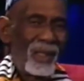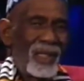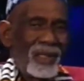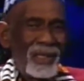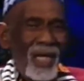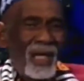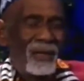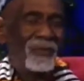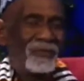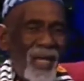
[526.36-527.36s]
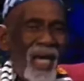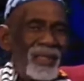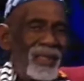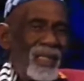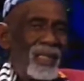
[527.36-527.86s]
In the year of
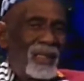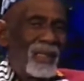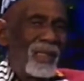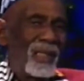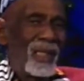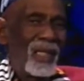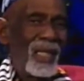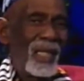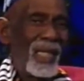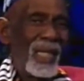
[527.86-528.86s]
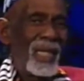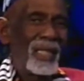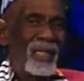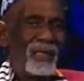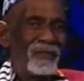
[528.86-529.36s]

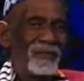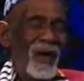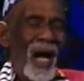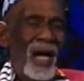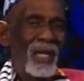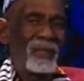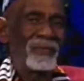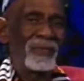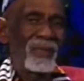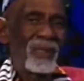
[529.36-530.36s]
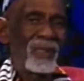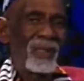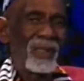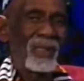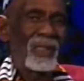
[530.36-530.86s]
1985,
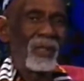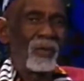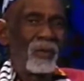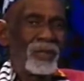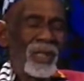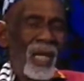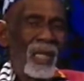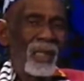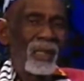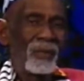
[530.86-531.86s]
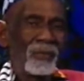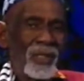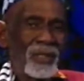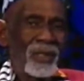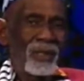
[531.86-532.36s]
the Usha
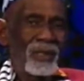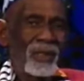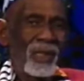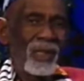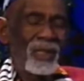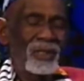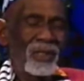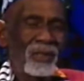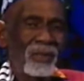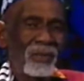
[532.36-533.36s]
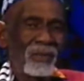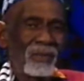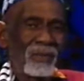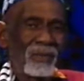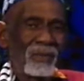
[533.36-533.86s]
Research Institute
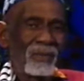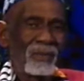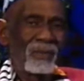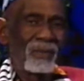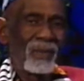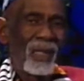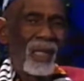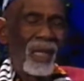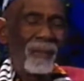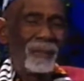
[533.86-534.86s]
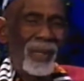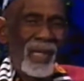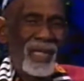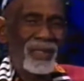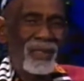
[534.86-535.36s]

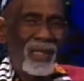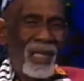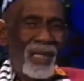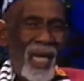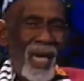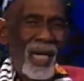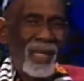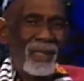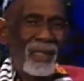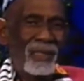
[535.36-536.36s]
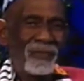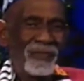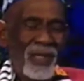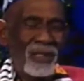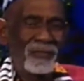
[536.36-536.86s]
placed an ad in the
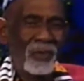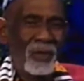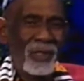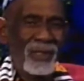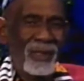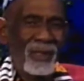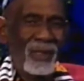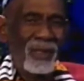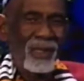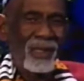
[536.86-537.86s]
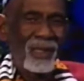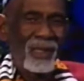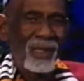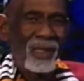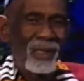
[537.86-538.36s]
Village Voice,
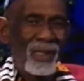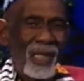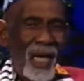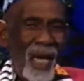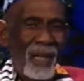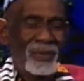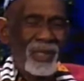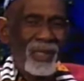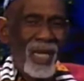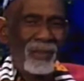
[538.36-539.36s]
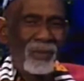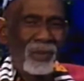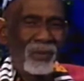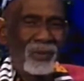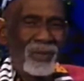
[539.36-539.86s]
the Amsterdam
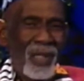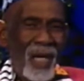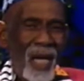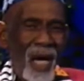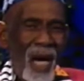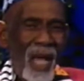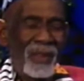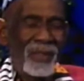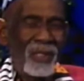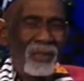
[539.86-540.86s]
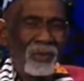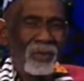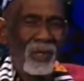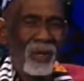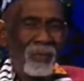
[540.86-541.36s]
News, and the New
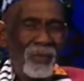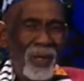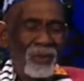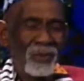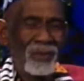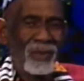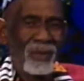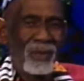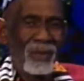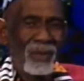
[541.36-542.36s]
York Post